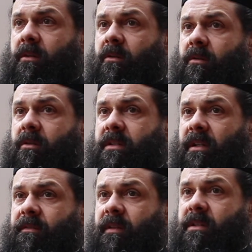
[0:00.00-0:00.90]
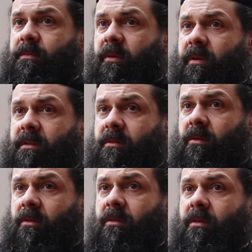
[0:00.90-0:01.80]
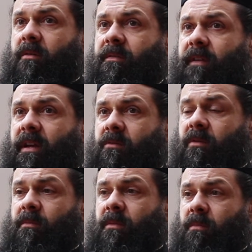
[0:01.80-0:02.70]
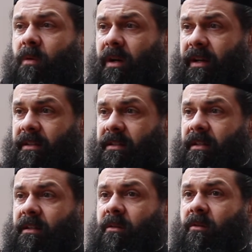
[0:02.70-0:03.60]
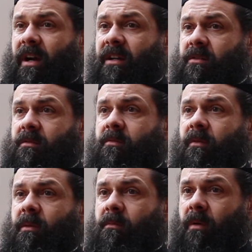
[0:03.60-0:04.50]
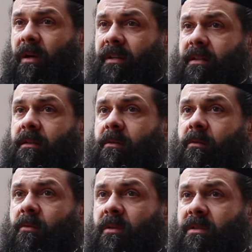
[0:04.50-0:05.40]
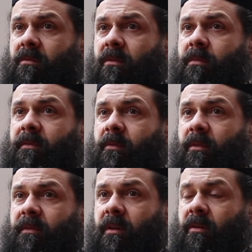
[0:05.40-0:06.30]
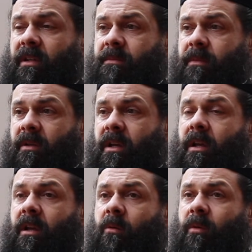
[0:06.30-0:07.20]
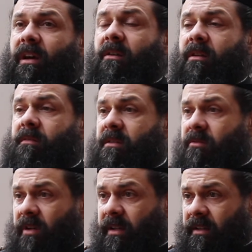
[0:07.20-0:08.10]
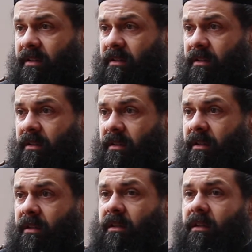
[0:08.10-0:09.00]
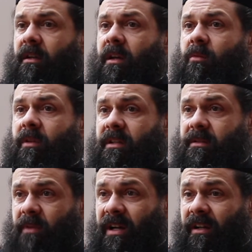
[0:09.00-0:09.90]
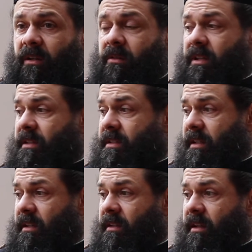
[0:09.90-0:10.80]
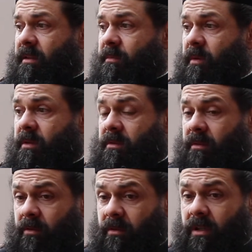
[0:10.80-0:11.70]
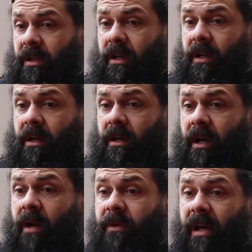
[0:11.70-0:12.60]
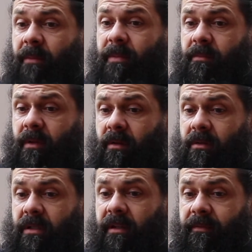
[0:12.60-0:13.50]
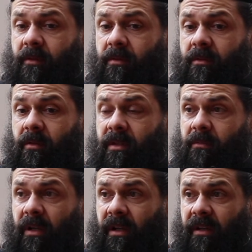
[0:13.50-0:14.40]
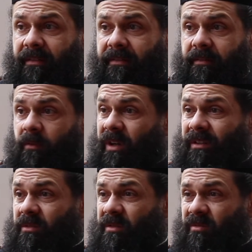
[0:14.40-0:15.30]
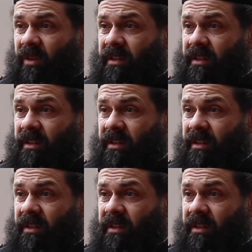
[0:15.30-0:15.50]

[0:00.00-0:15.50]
you yourself experience God, your face will be bright, and your actions will be bright, and your words, they will be full of the Holy Spirit without you even trying. And with a smile you can tell the other person, look, I'm happy because I've got God in my life. Why don't you try